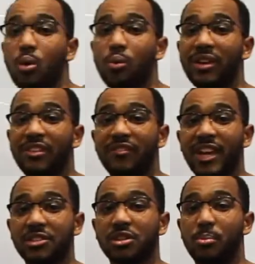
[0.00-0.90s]
We've
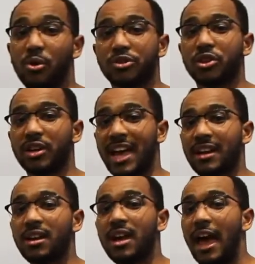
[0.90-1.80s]
advanced the pointer
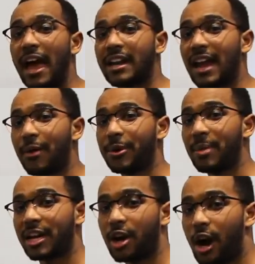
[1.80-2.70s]
again and now we
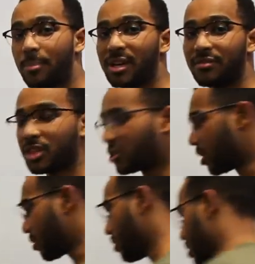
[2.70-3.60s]
make a copy of this
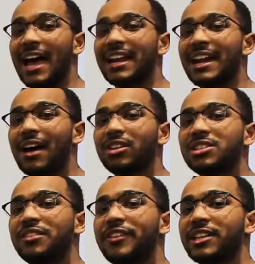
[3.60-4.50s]
node. And now
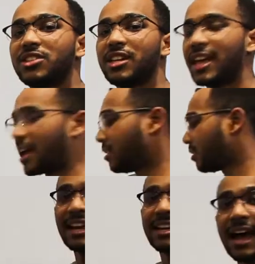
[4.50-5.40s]
let's advance it again,
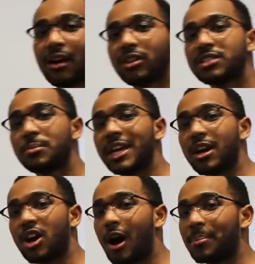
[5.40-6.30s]
and now let's
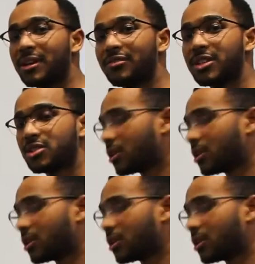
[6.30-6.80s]
make a copy of this